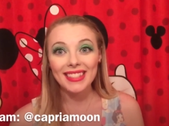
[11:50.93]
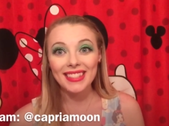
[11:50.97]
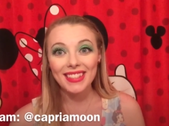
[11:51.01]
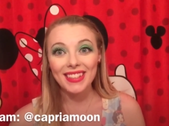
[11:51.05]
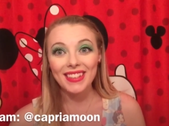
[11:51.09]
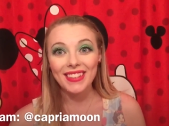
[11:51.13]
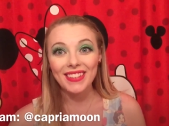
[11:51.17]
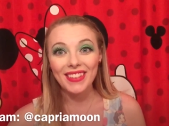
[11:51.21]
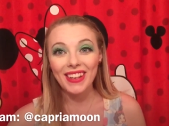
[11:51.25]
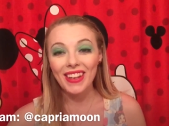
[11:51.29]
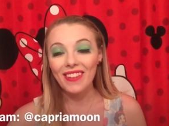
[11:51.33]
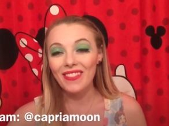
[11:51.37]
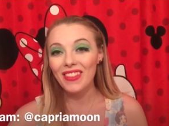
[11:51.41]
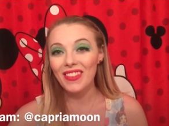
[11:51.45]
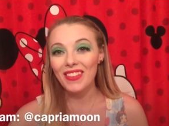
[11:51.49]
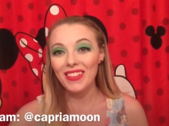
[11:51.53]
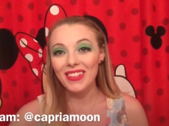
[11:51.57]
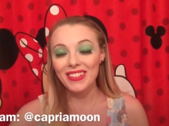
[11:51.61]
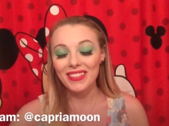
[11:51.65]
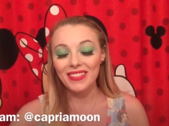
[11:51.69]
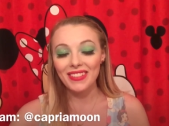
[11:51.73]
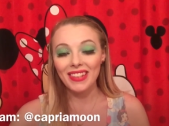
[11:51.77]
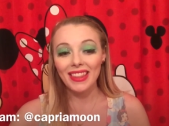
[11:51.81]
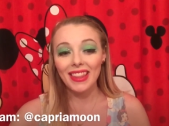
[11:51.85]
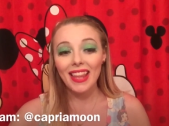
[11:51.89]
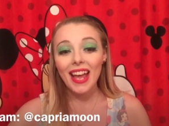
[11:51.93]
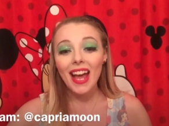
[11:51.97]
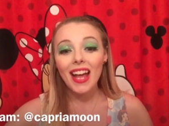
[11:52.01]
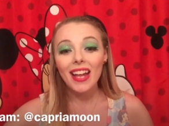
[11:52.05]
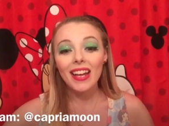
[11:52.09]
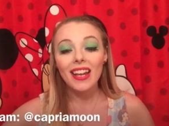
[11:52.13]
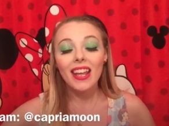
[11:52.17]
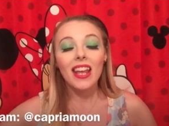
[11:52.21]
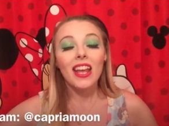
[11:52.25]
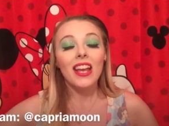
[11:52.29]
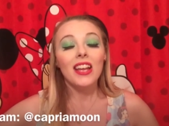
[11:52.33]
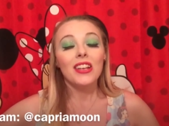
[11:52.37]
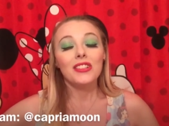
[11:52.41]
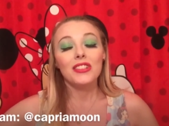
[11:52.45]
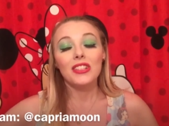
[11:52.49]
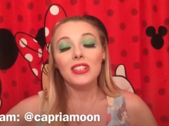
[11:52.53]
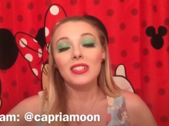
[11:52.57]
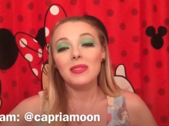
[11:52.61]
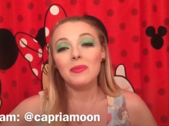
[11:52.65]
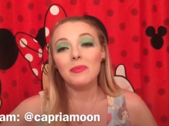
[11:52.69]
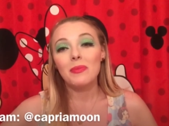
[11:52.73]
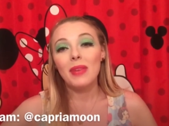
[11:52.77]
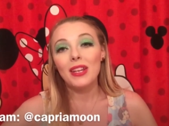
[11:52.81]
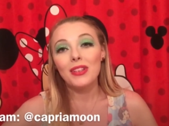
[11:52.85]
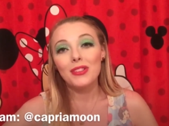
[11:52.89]
So if you are doing that,
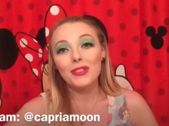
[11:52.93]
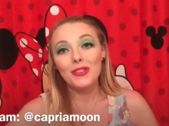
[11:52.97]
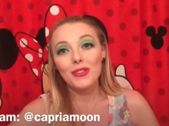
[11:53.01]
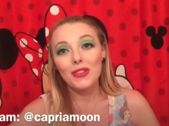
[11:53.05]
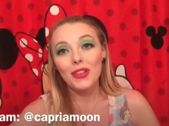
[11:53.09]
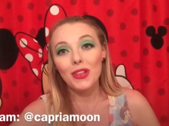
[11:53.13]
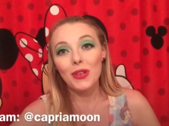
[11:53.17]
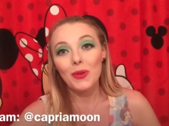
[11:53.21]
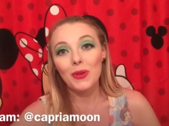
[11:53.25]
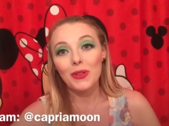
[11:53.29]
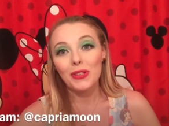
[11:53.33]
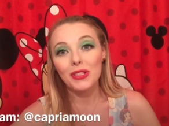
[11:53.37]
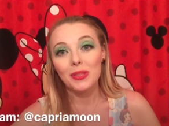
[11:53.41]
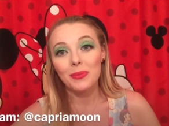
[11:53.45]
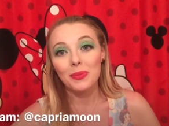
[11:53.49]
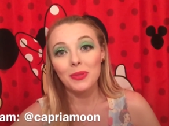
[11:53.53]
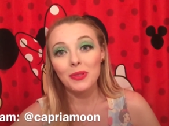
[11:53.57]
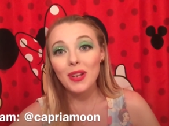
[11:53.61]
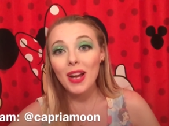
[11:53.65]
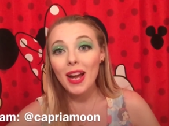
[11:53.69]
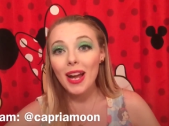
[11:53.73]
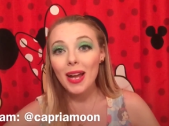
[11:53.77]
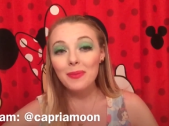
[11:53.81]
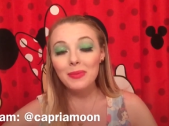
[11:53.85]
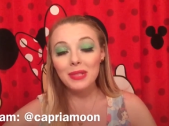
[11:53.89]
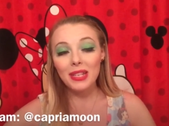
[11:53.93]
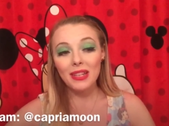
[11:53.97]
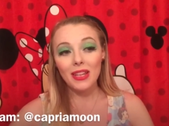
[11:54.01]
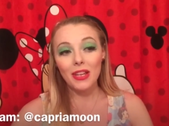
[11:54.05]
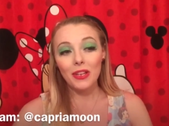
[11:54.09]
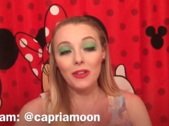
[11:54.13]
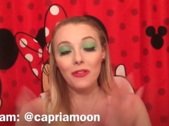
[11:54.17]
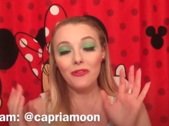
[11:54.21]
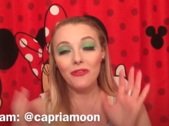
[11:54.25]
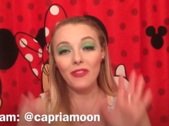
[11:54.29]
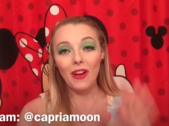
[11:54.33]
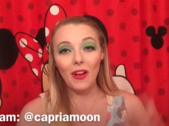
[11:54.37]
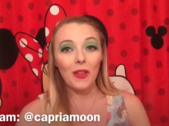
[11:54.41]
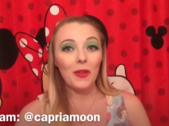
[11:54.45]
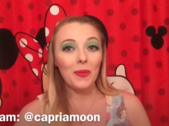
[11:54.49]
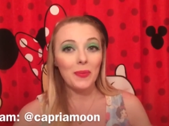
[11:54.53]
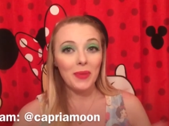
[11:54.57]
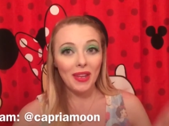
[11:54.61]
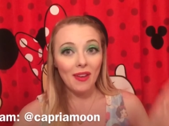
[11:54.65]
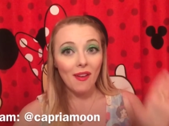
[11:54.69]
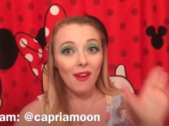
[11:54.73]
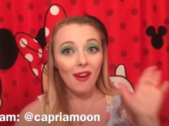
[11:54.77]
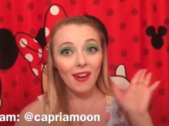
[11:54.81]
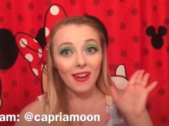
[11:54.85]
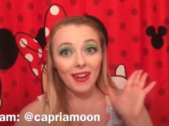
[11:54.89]
just make sure that you are subscribed and that you follow
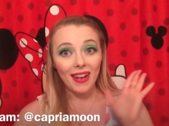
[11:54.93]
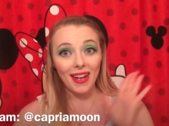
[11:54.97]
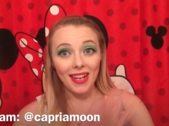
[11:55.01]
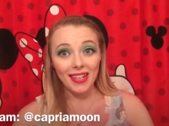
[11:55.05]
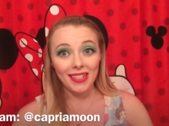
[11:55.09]
me on